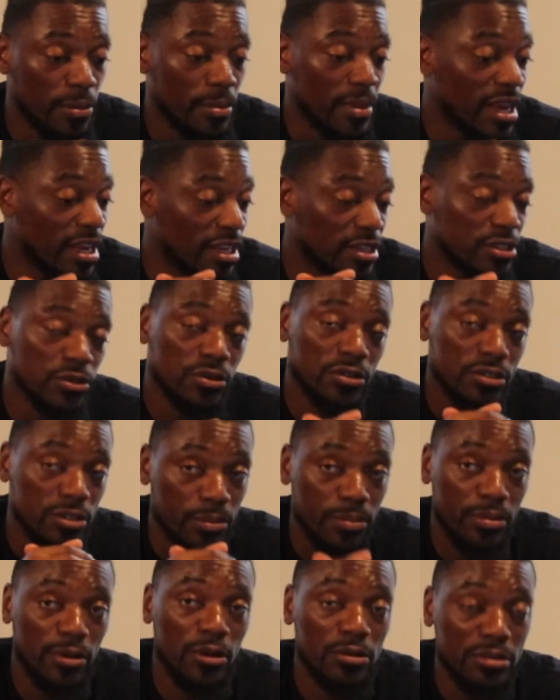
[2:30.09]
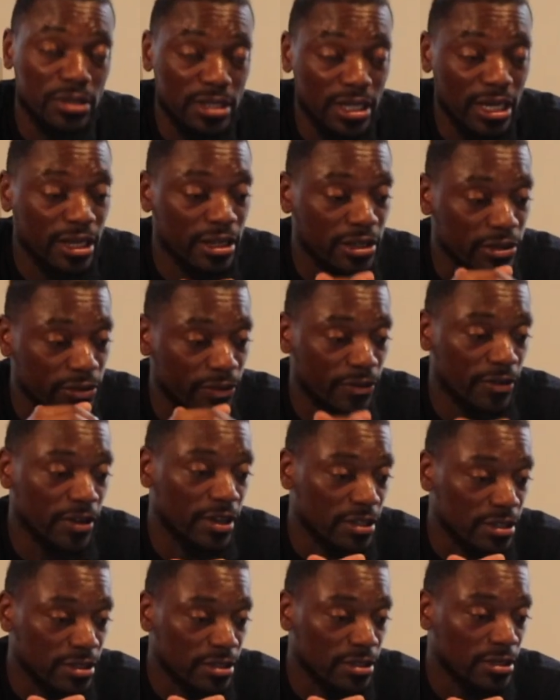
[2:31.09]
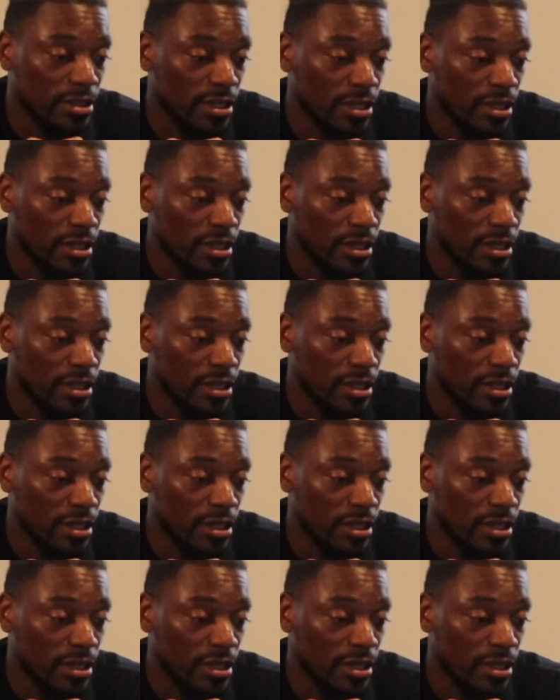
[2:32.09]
main source of protein is fish.